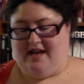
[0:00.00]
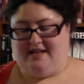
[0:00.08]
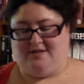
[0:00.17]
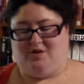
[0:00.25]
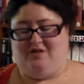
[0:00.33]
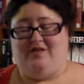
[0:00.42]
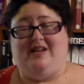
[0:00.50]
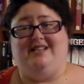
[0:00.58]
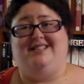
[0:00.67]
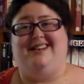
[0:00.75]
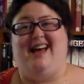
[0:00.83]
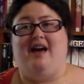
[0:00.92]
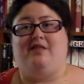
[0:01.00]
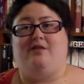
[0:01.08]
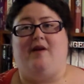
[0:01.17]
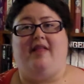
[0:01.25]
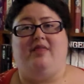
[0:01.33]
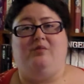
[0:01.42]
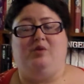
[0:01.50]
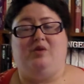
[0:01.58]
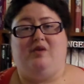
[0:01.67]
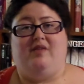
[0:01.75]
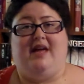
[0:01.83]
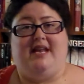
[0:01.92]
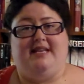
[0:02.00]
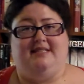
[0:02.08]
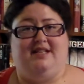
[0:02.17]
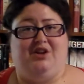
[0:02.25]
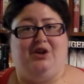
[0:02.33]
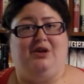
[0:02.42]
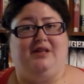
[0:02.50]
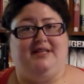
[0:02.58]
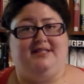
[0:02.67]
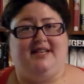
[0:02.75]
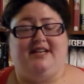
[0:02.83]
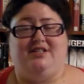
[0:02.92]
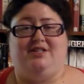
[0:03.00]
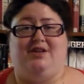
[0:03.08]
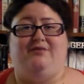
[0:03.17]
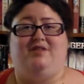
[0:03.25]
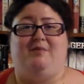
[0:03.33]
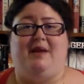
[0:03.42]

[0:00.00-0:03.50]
It's sort of hinted at throughout the book that he's in the early stages of